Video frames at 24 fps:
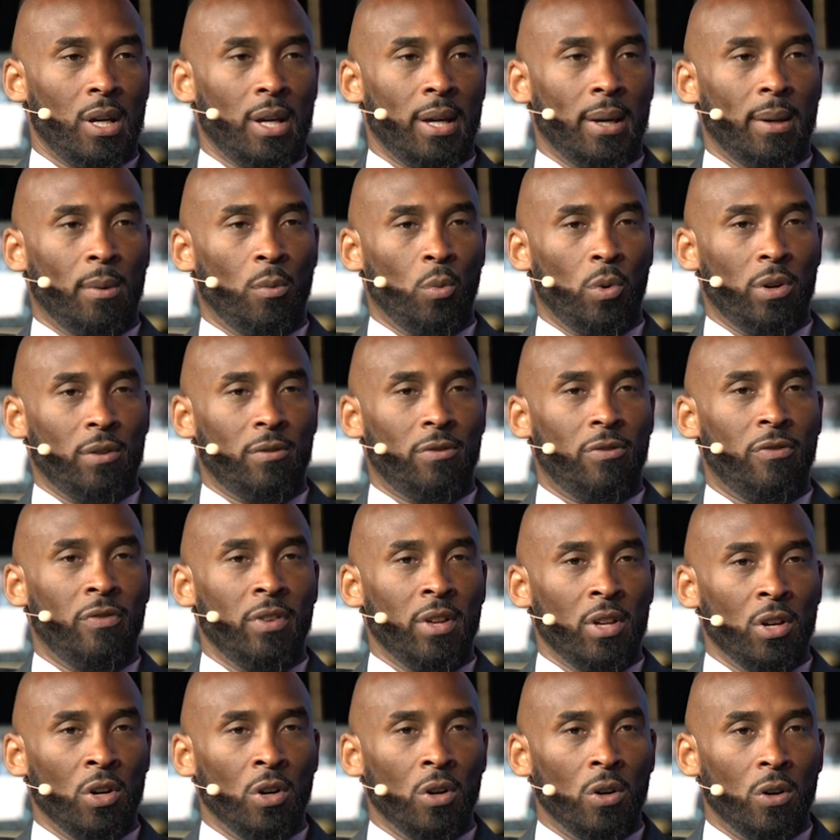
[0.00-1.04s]
And with
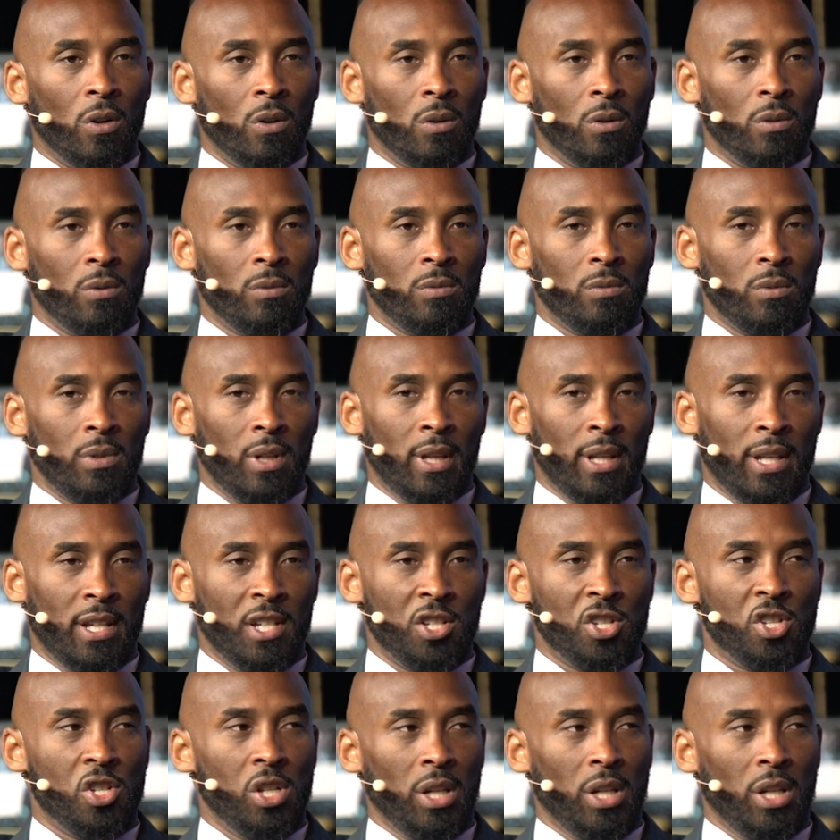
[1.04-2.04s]
Phil and his